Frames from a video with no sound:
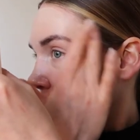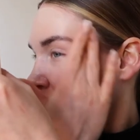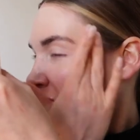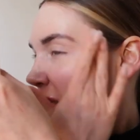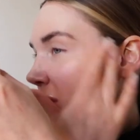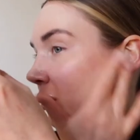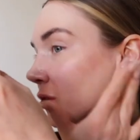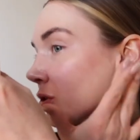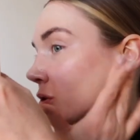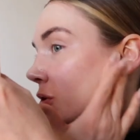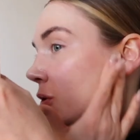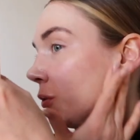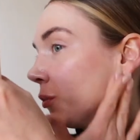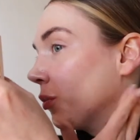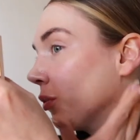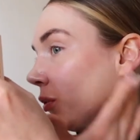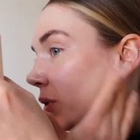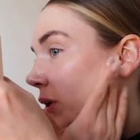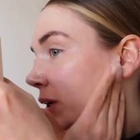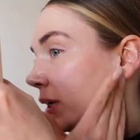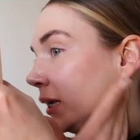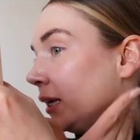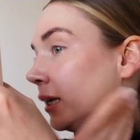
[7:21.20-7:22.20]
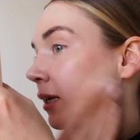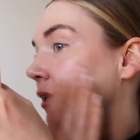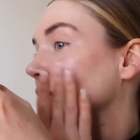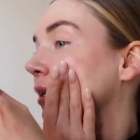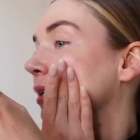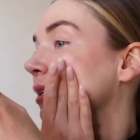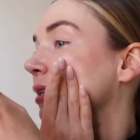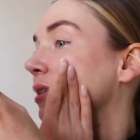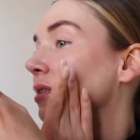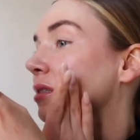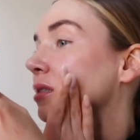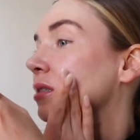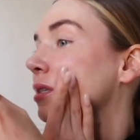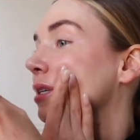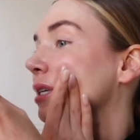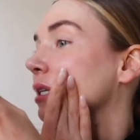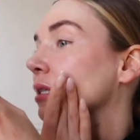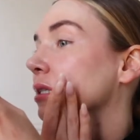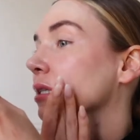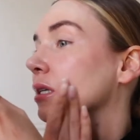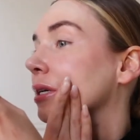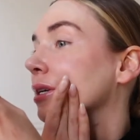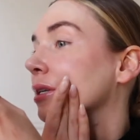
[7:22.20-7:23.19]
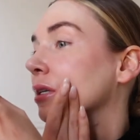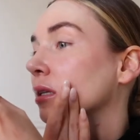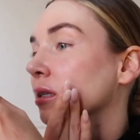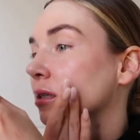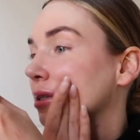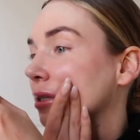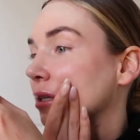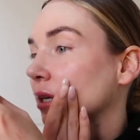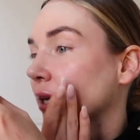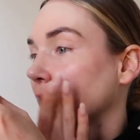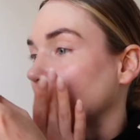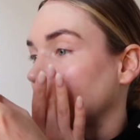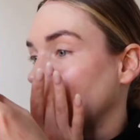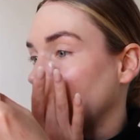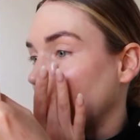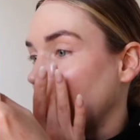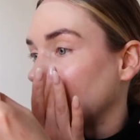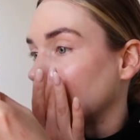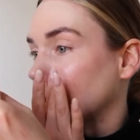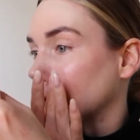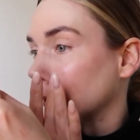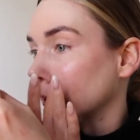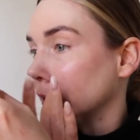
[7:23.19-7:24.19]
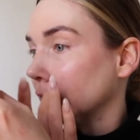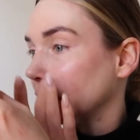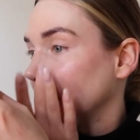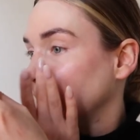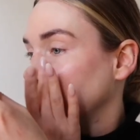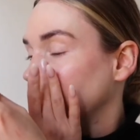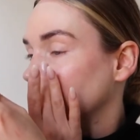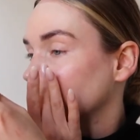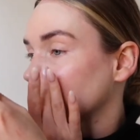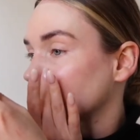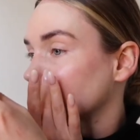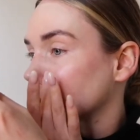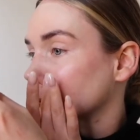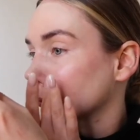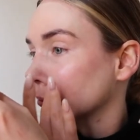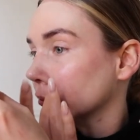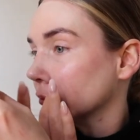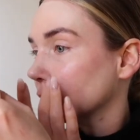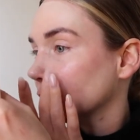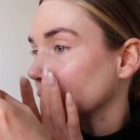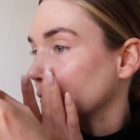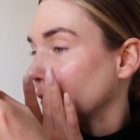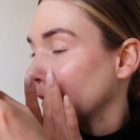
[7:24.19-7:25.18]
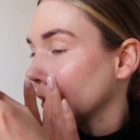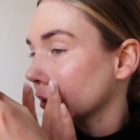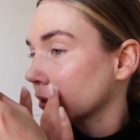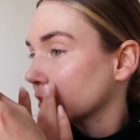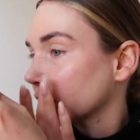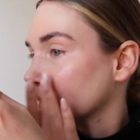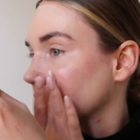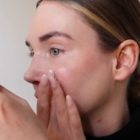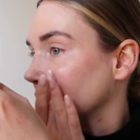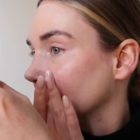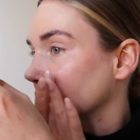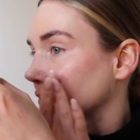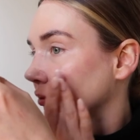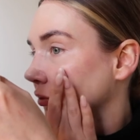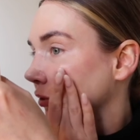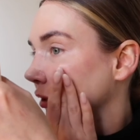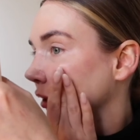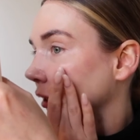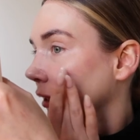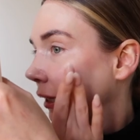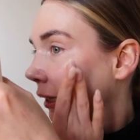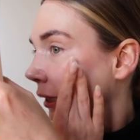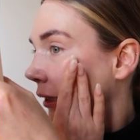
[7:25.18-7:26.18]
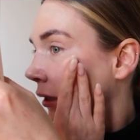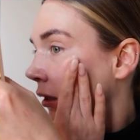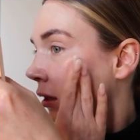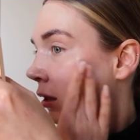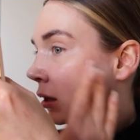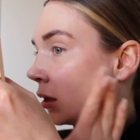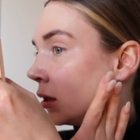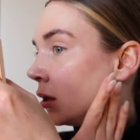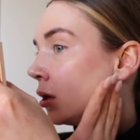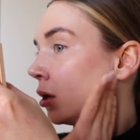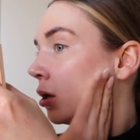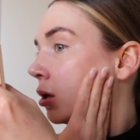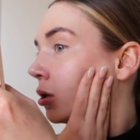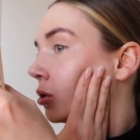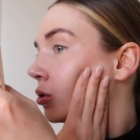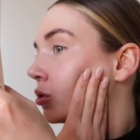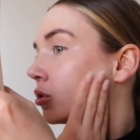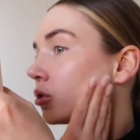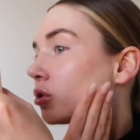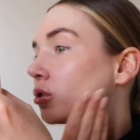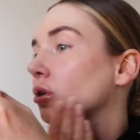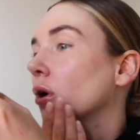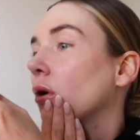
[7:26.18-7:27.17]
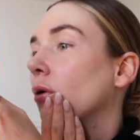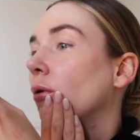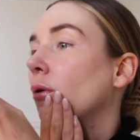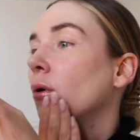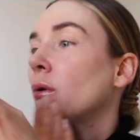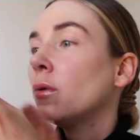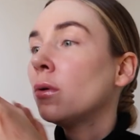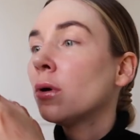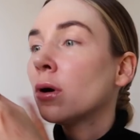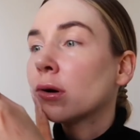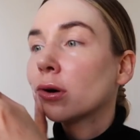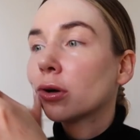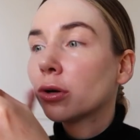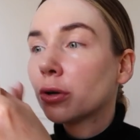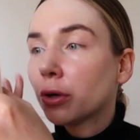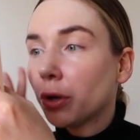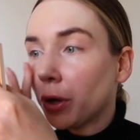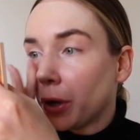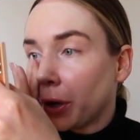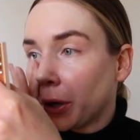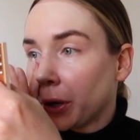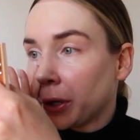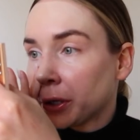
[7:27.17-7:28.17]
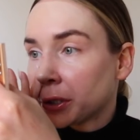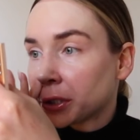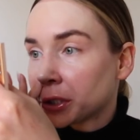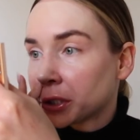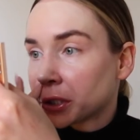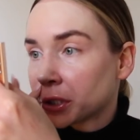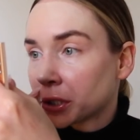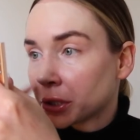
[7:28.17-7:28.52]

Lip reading: It just completely sinks in the skin and it leaves my skin feeling so good.